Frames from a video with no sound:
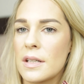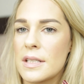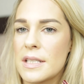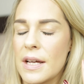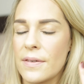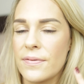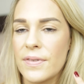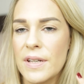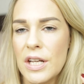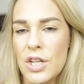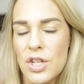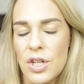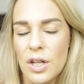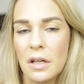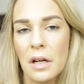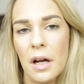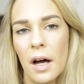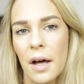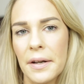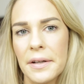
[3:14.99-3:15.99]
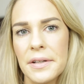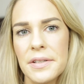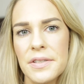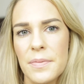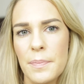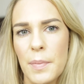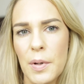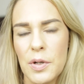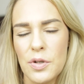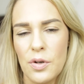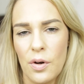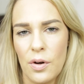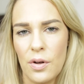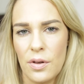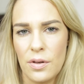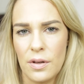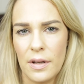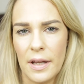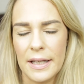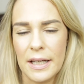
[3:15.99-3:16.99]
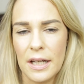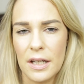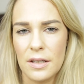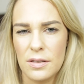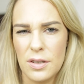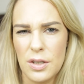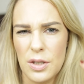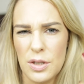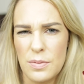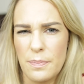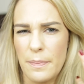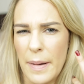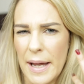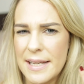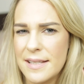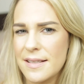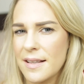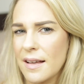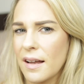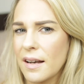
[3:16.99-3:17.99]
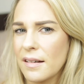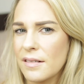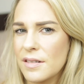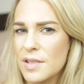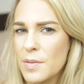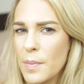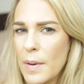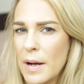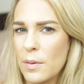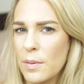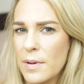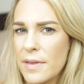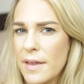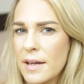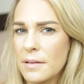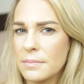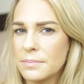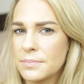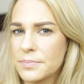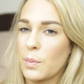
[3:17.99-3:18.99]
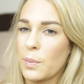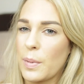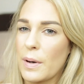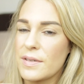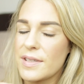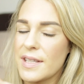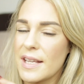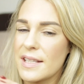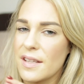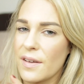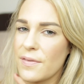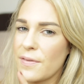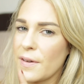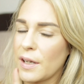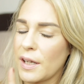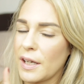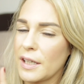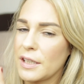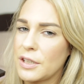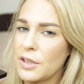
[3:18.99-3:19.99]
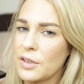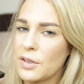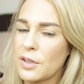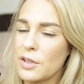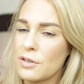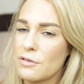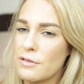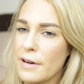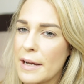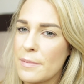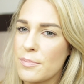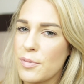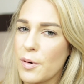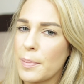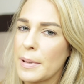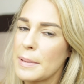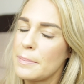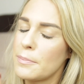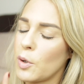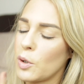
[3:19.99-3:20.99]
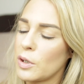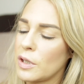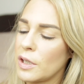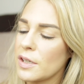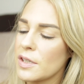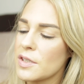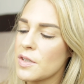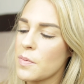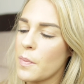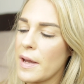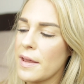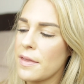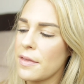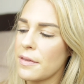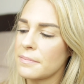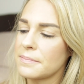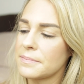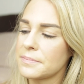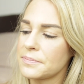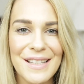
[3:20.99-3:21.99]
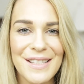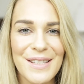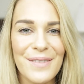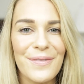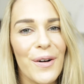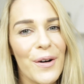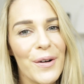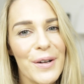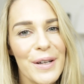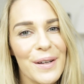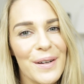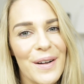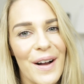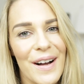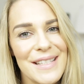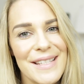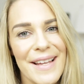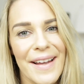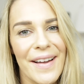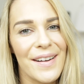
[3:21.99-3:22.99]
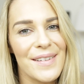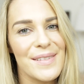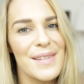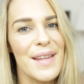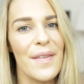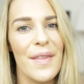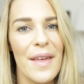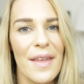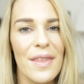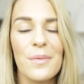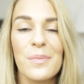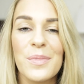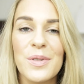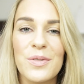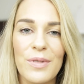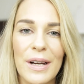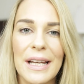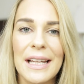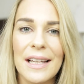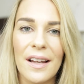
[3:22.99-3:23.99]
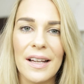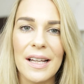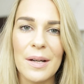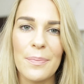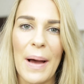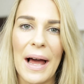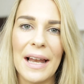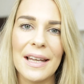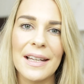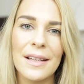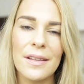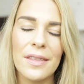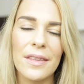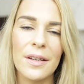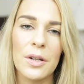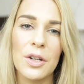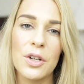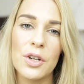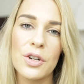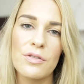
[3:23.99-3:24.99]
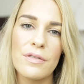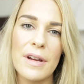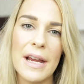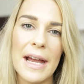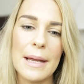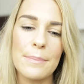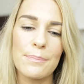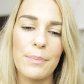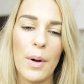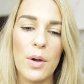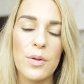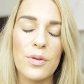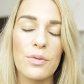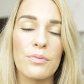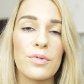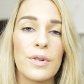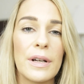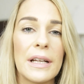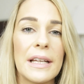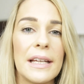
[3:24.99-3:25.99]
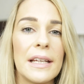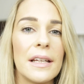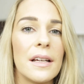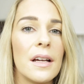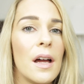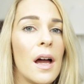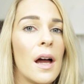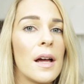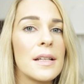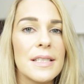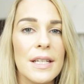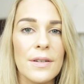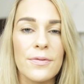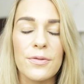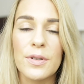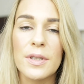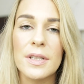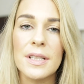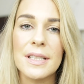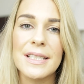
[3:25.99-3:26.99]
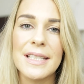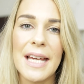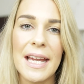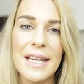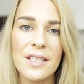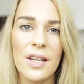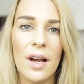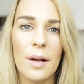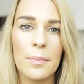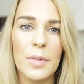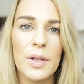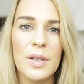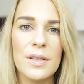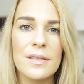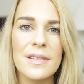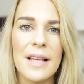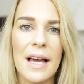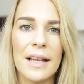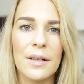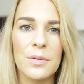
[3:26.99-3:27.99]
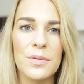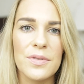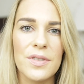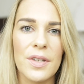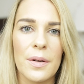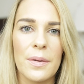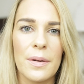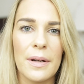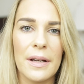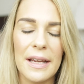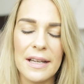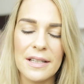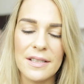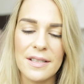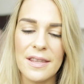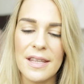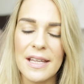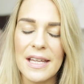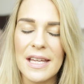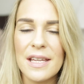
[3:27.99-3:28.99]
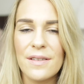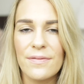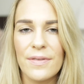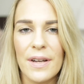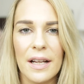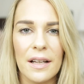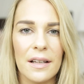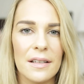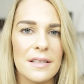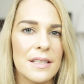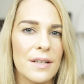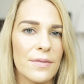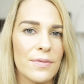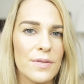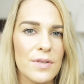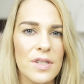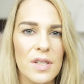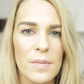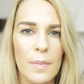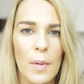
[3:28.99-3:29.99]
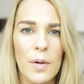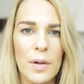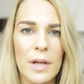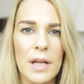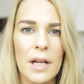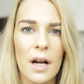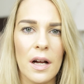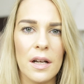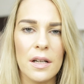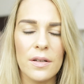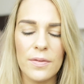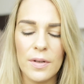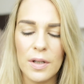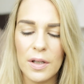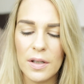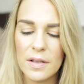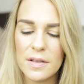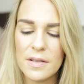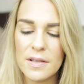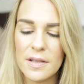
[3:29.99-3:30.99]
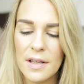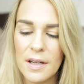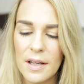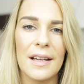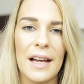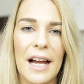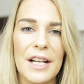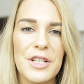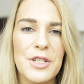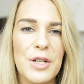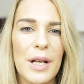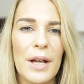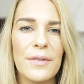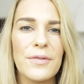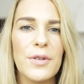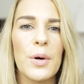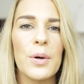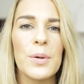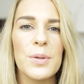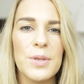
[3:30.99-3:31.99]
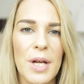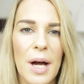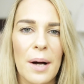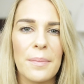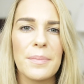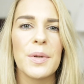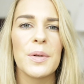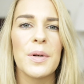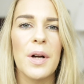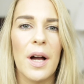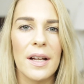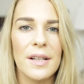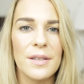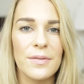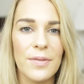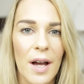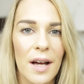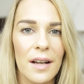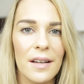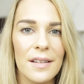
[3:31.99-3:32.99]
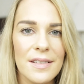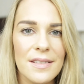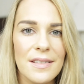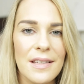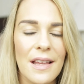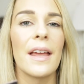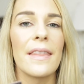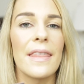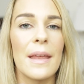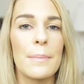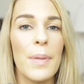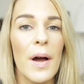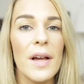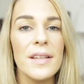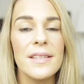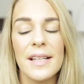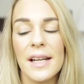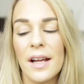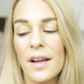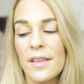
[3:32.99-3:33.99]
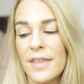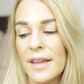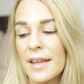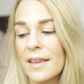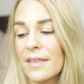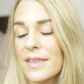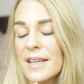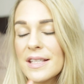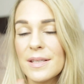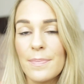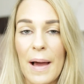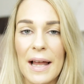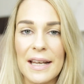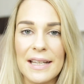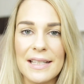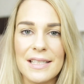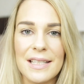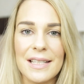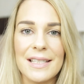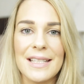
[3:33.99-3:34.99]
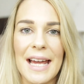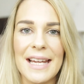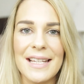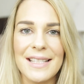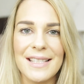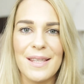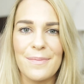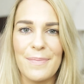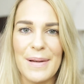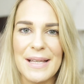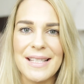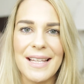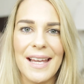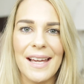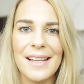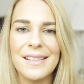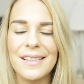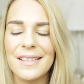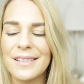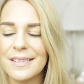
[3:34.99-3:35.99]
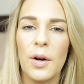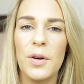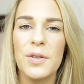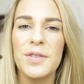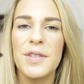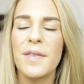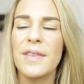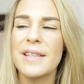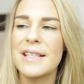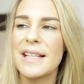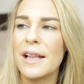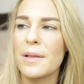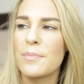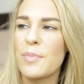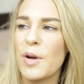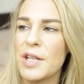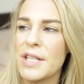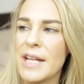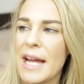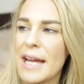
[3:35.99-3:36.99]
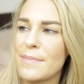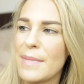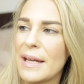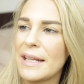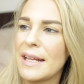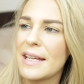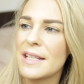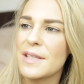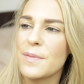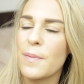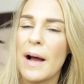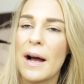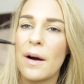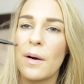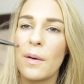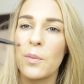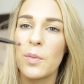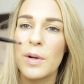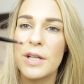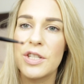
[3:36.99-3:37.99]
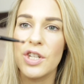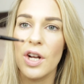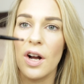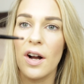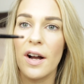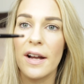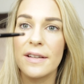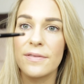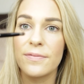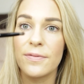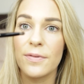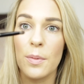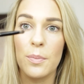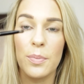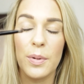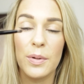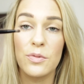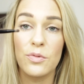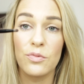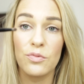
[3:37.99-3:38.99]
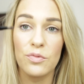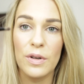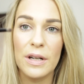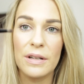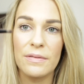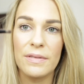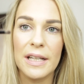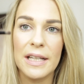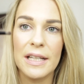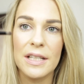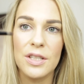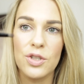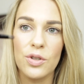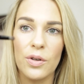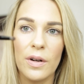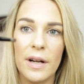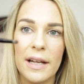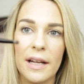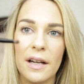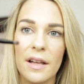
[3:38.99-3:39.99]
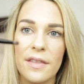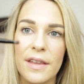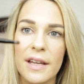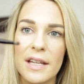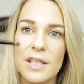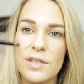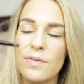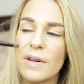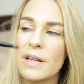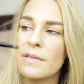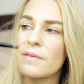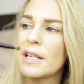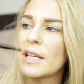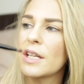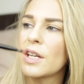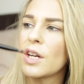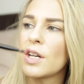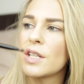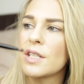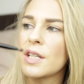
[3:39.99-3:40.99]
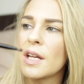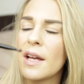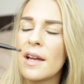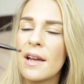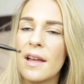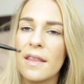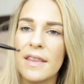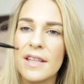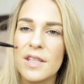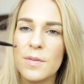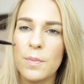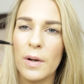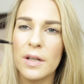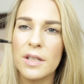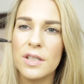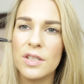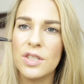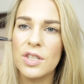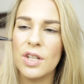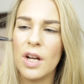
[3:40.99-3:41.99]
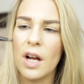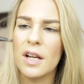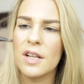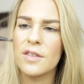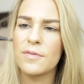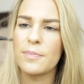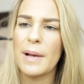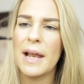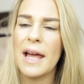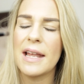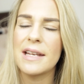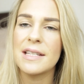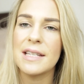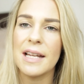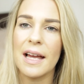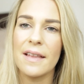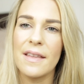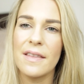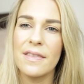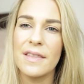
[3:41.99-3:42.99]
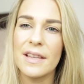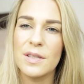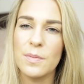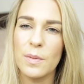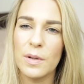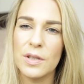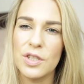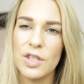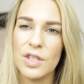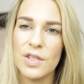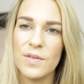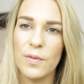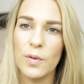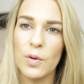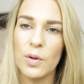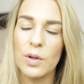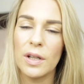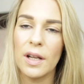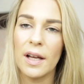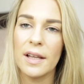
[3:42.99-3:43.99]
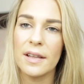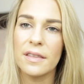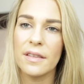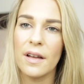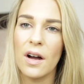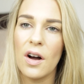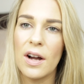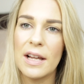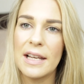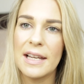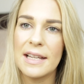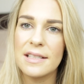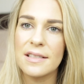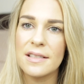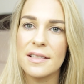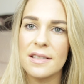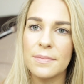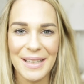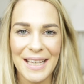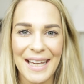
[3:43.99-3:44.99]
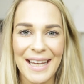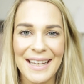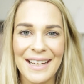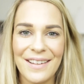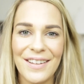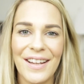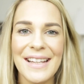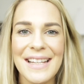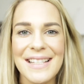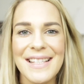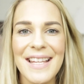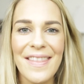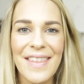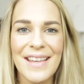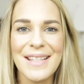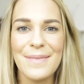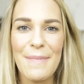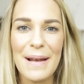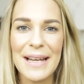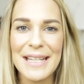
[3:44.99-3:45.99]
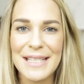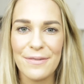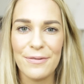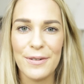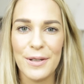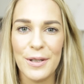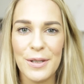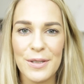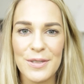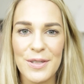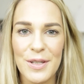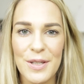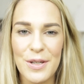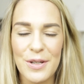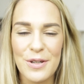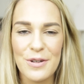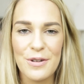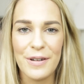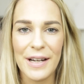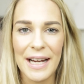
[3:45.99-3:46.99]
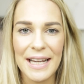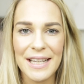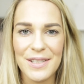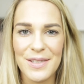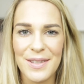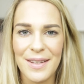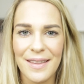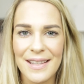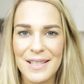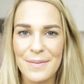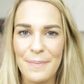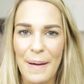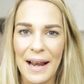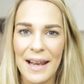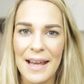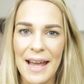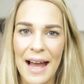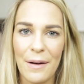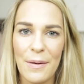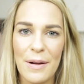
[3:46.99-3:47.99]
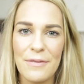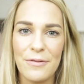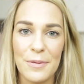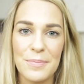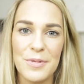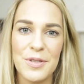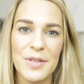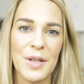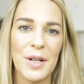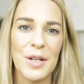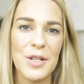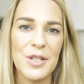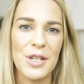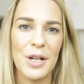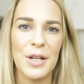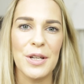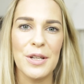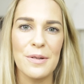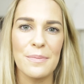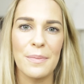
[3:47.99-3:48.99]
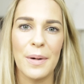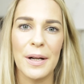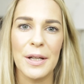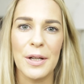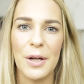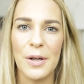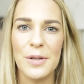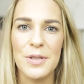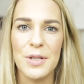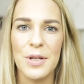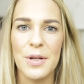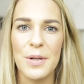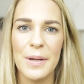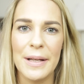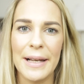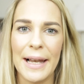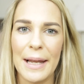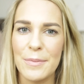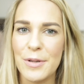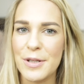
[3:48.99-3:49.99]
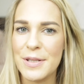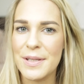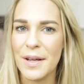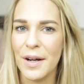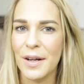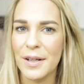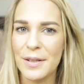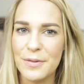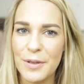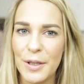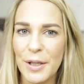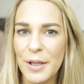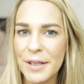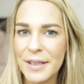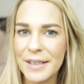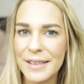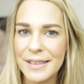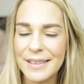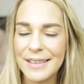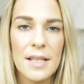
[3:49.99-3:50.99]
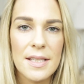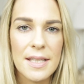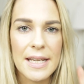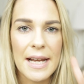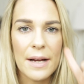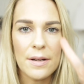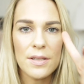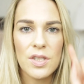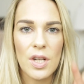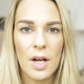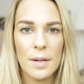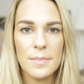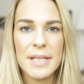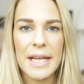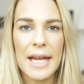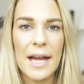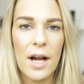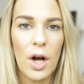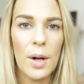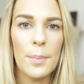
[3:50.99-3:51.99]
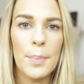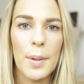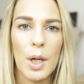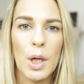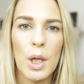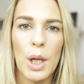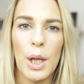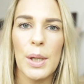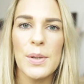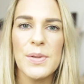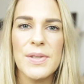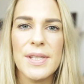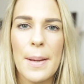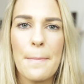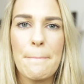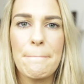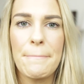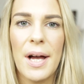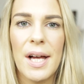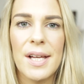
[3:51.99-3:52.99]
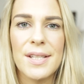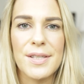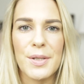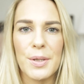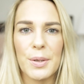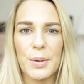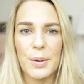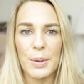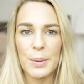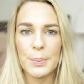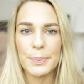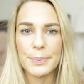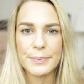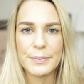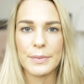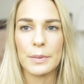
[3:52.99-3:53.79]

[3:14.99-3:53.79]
definition colours, but not like a good base colour as well with it. Whereas this, I feel like you can create probably more looks with. So for all you guys and girls out there that would really like a palette that could create both really different daytime looks and also into the evening and different smoky kind of looks, and you love your autumnal kind of colours, then personally I think this palette takes the biscuit. Also, this little brush came in it as well, which I've been really enjoying. I think it's really good. This one to kind of blend, and then this one just for like the eyelids. Now, like I said, there's many different looks that you can create using this palette. However, I'm just going to show you my go-to glamorous kind of look. So now it's time to get up close and personal.